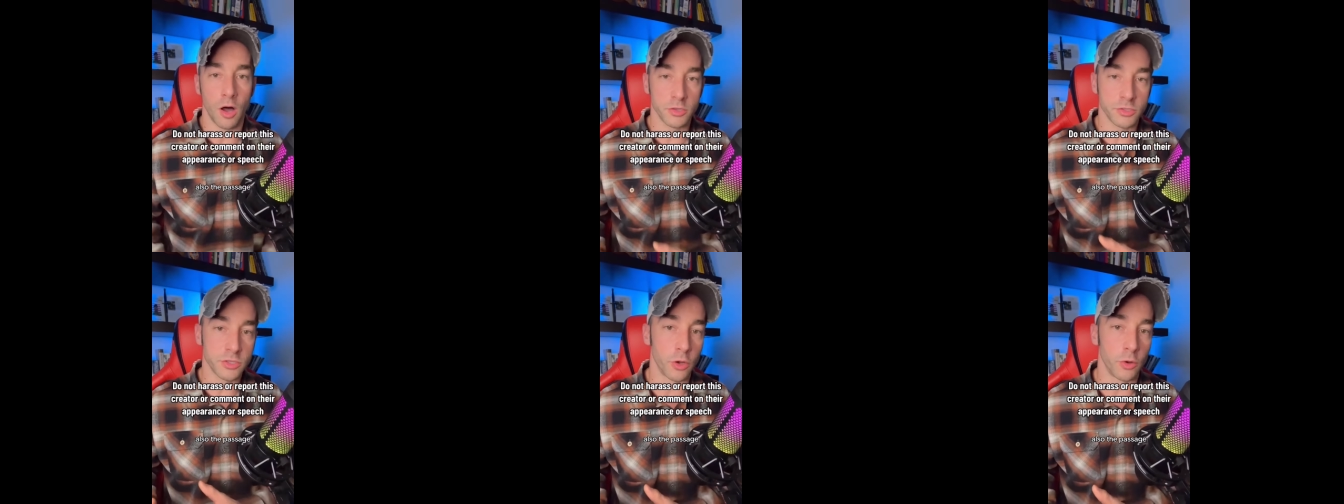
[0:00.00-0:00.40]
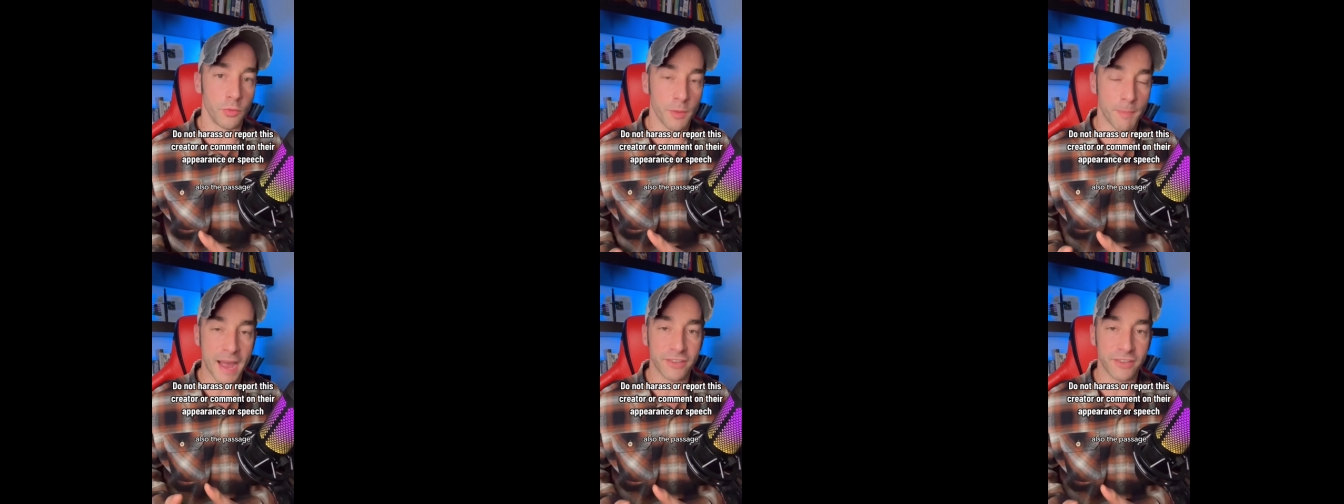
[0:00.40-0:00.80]

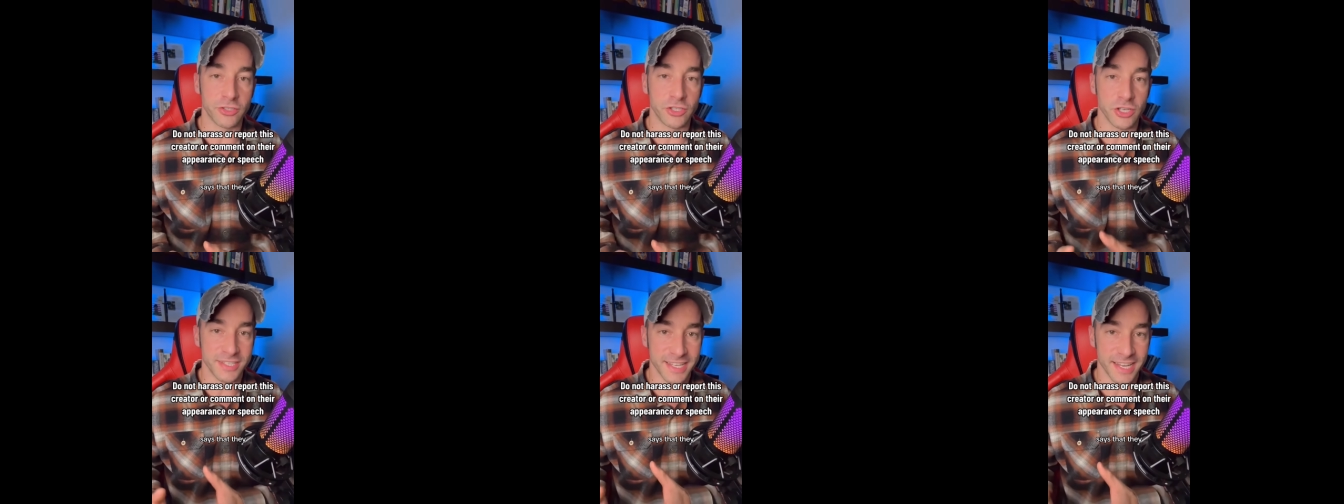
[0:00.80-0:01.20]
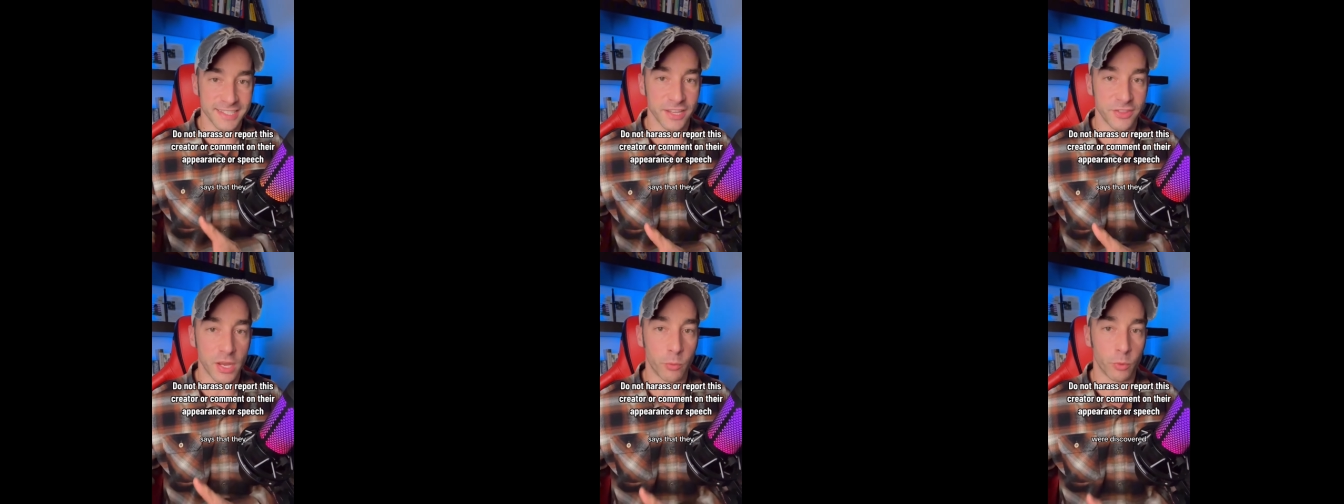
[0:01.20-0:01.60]
Also, the passage
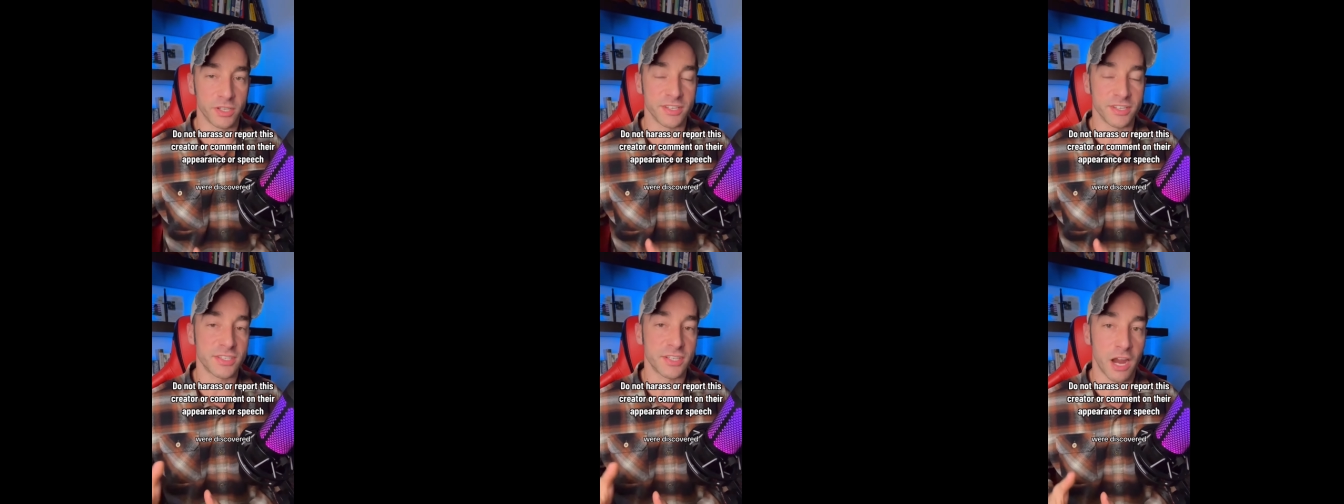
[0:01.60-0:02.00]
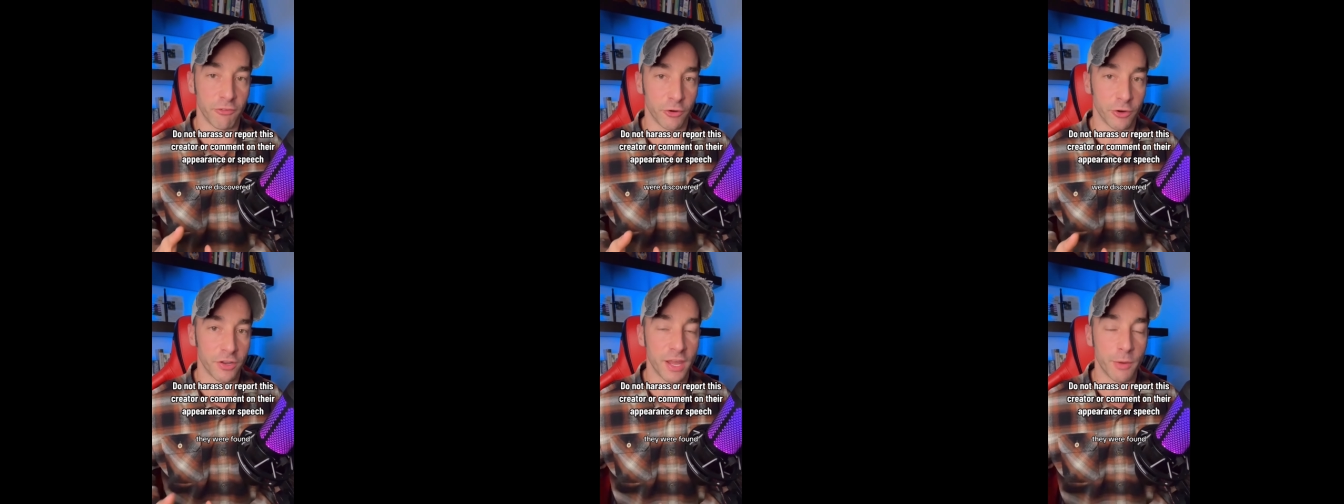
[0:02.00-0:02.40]
says that they were
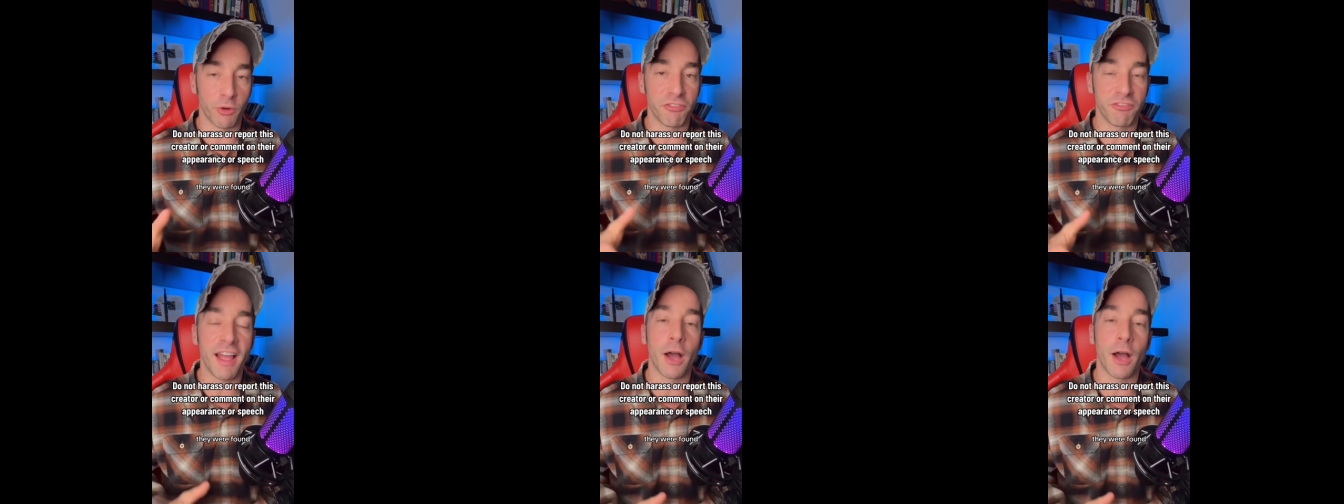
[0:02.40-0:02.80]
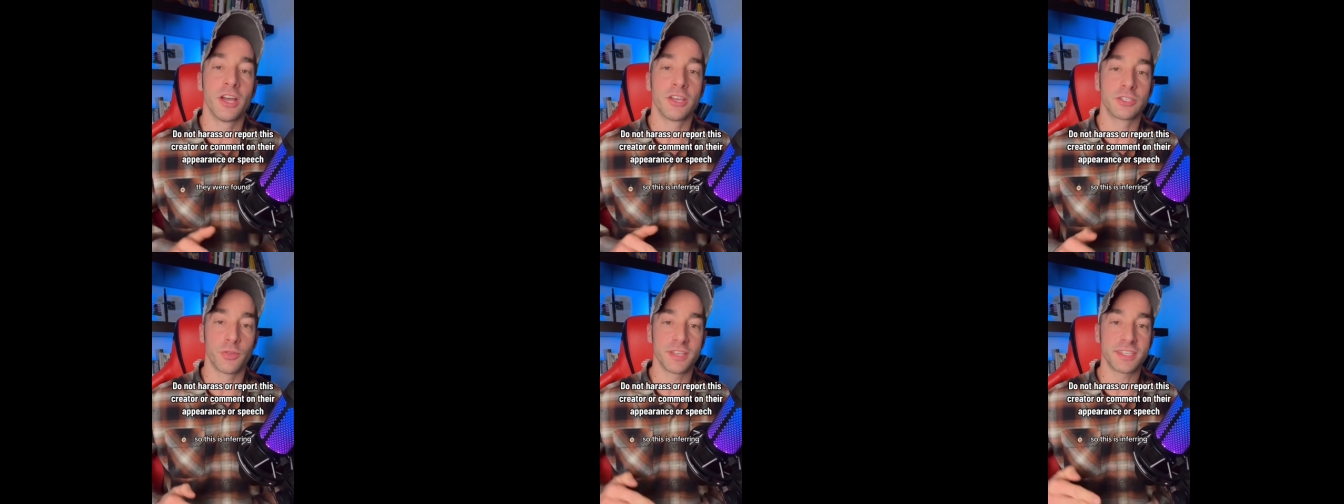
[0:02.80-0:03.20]
discovered, they were
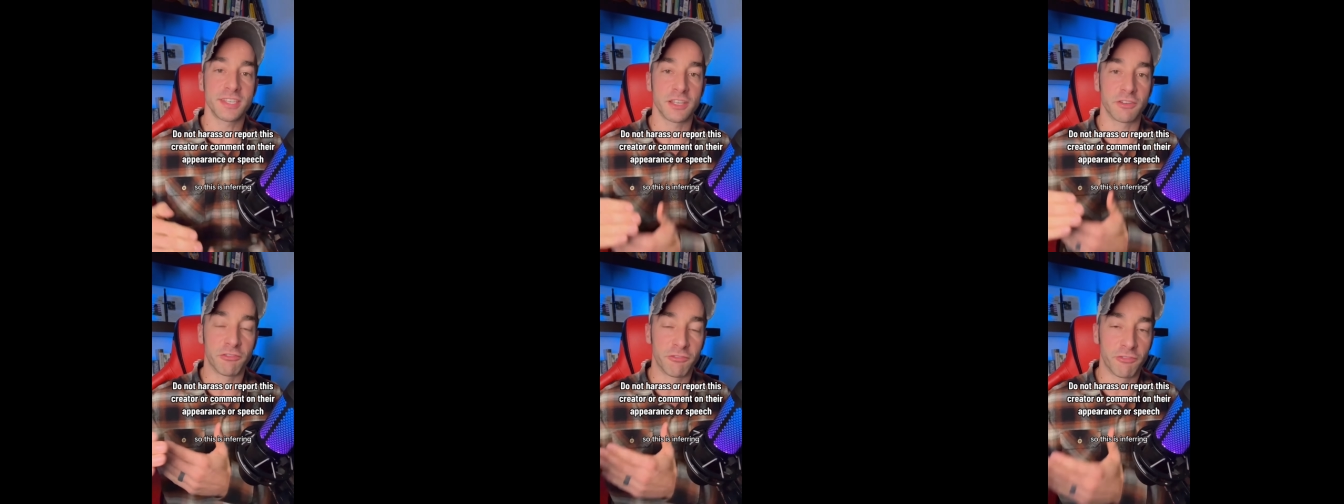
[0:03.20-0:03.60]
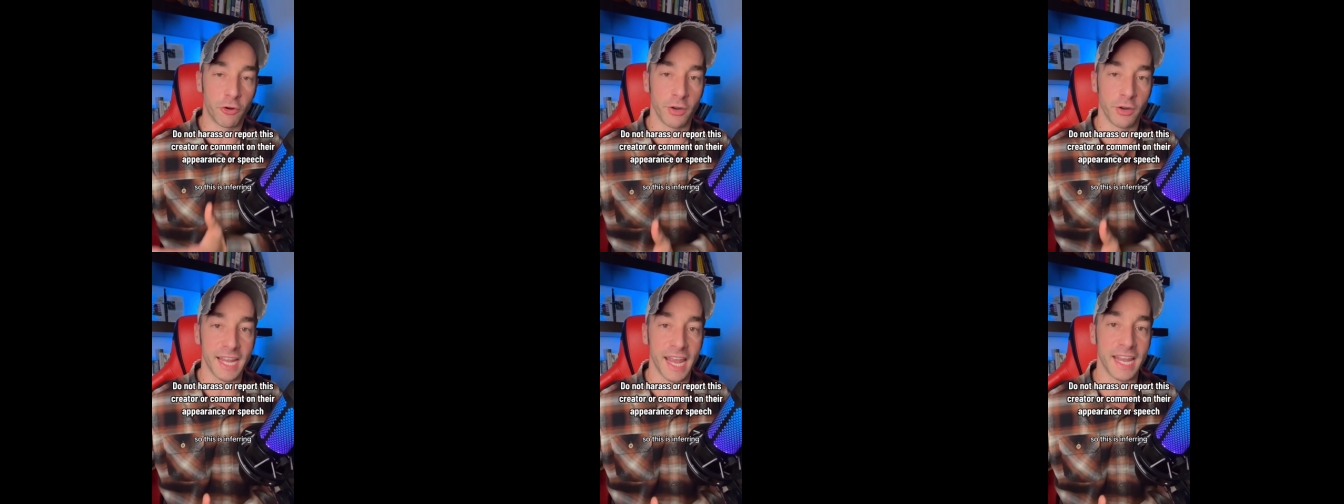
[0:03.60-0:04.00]
found. So this is
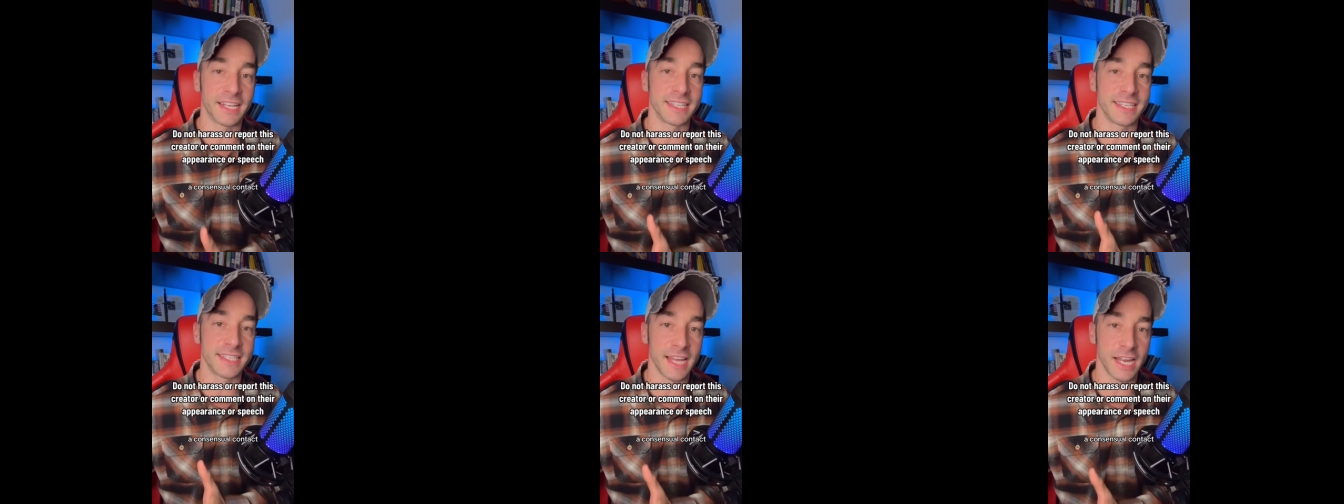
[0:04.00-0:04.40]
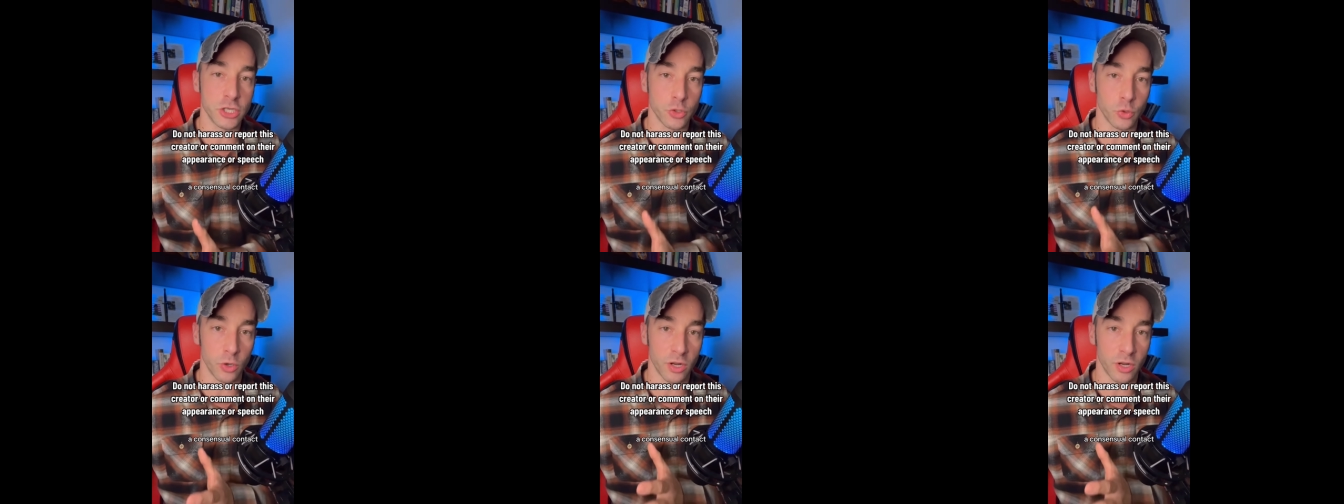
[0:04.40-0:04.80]
inferring a consensual